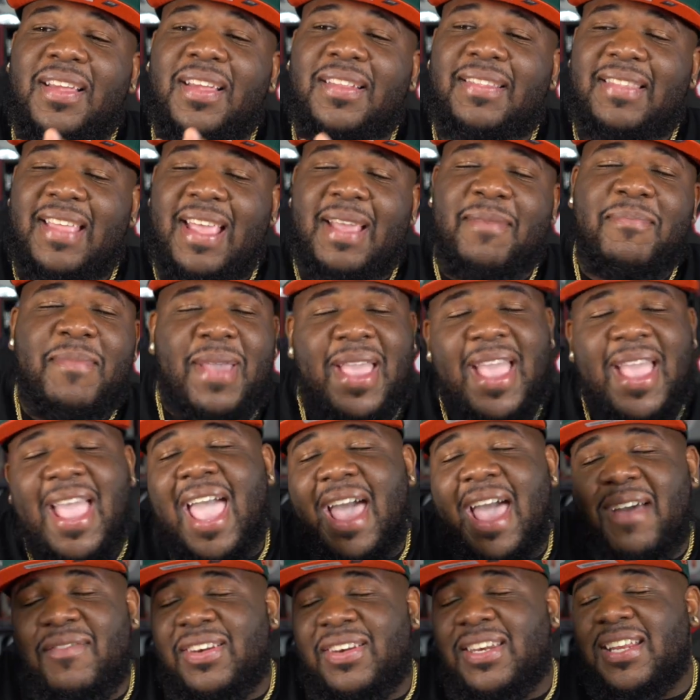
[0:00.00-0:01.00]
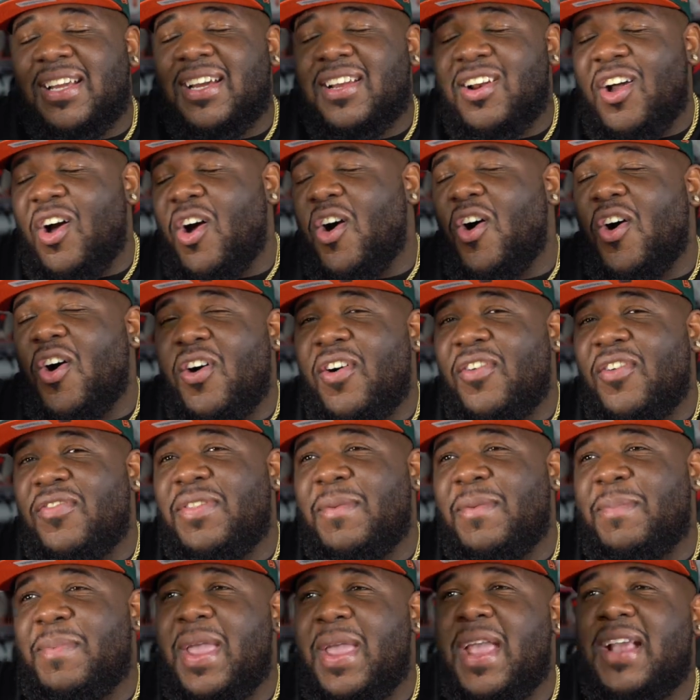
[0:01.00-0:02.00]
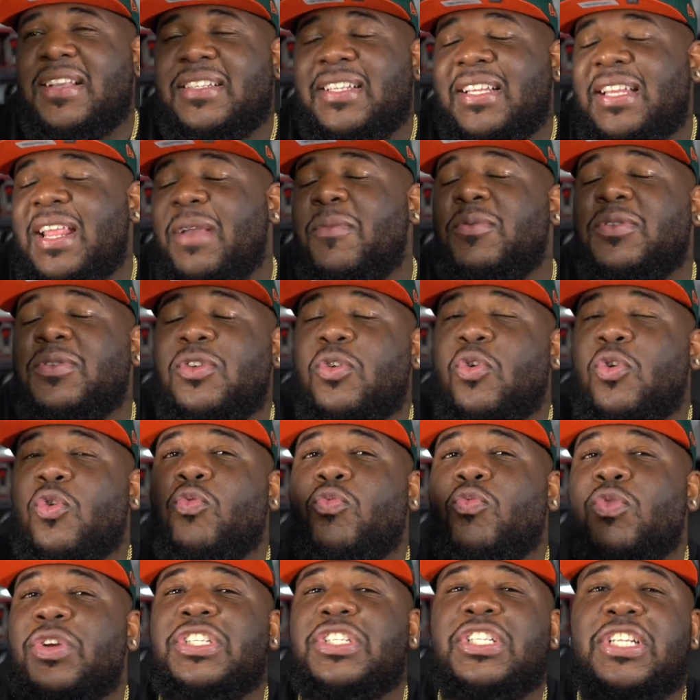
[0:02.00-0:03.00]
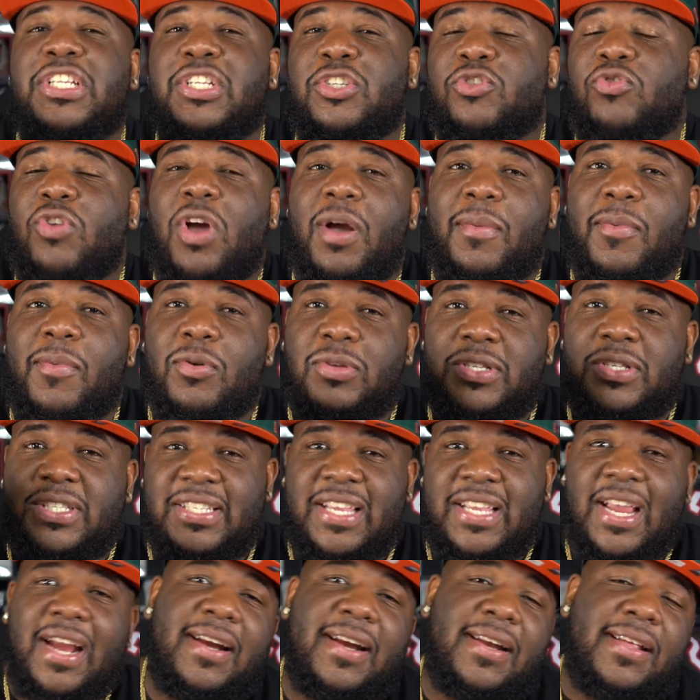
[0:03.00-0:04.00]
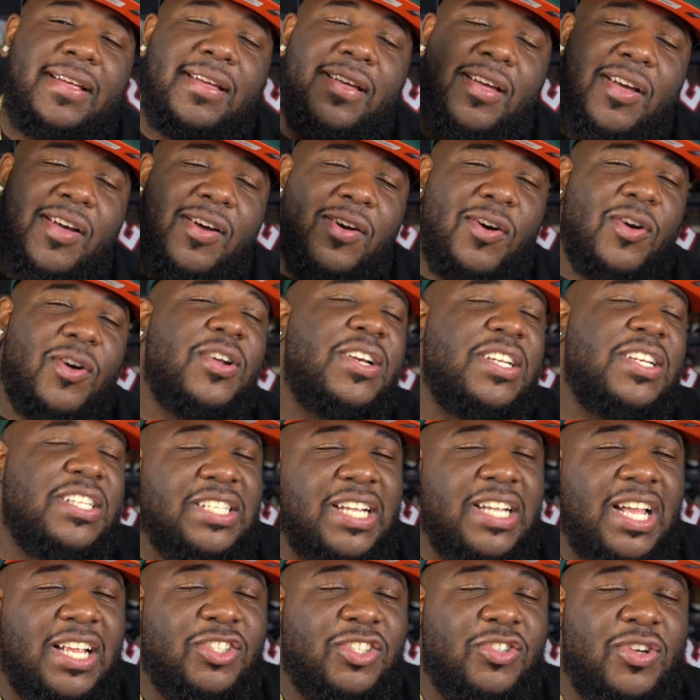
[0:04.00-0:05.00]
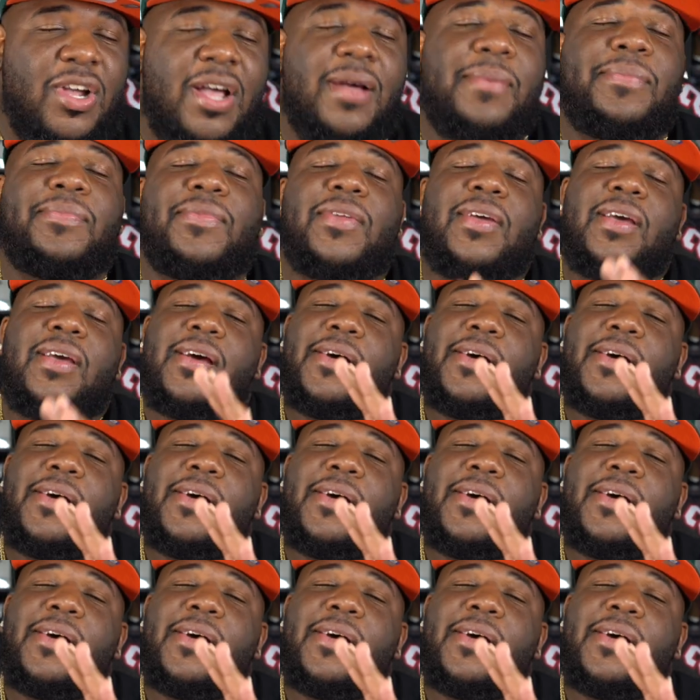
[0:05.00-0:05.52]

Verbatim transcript: They may have done all the pairs that they was going to originally drop on Saturday on the shock drop.